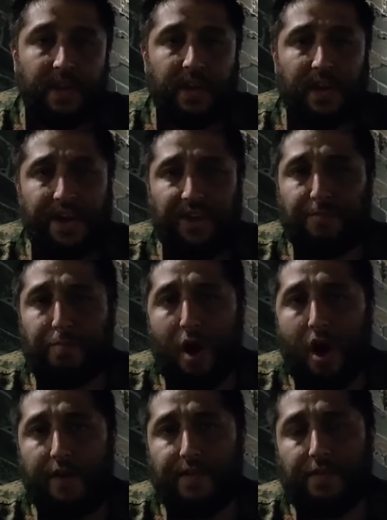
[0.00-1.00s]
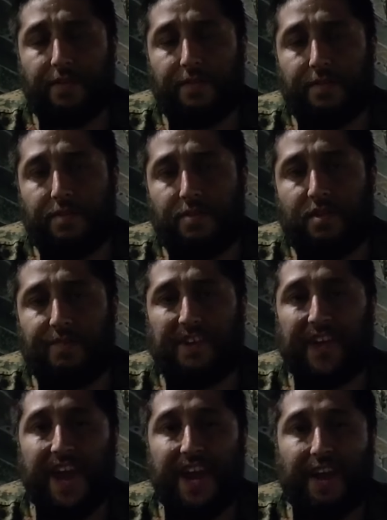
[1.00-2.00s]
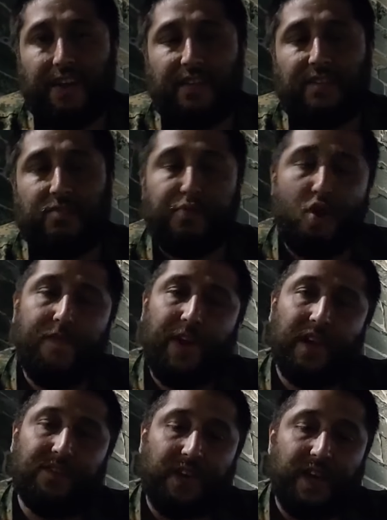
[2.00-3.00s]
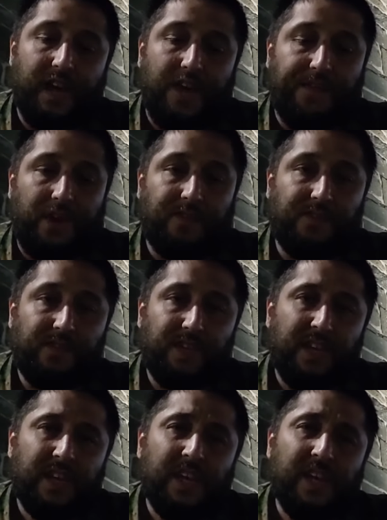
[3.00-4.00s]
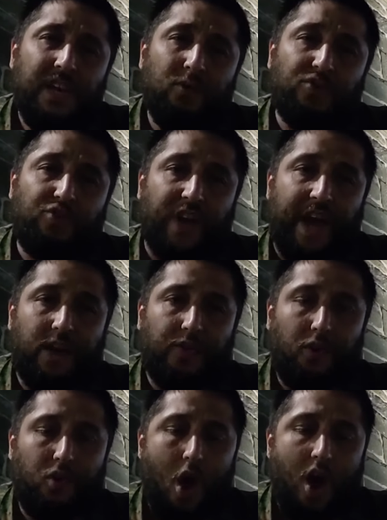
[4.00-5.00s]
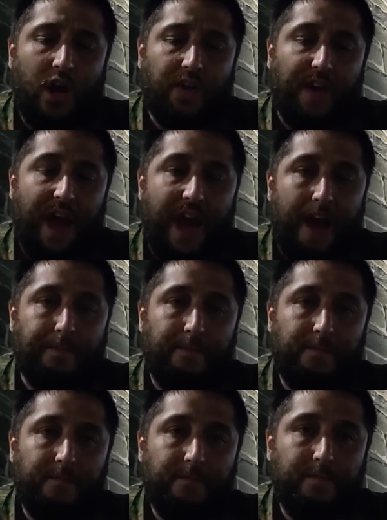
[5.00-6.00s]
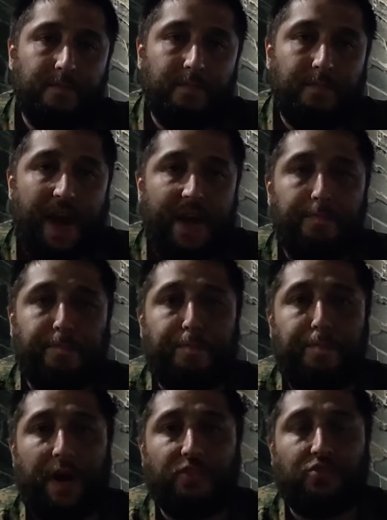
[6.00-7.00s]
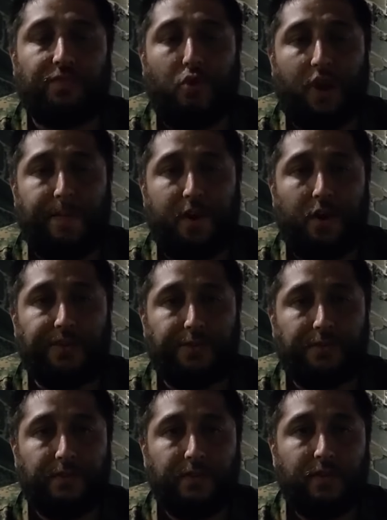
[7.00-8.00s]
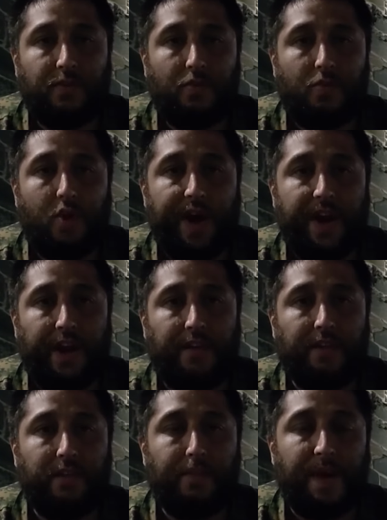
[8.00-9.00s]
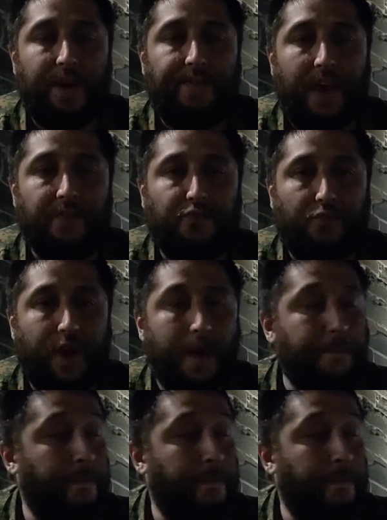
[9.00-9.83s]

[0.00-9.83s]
And as part of getting to proving his innocence, he was jailed a long time by a bunch of criminals running the penitentiary,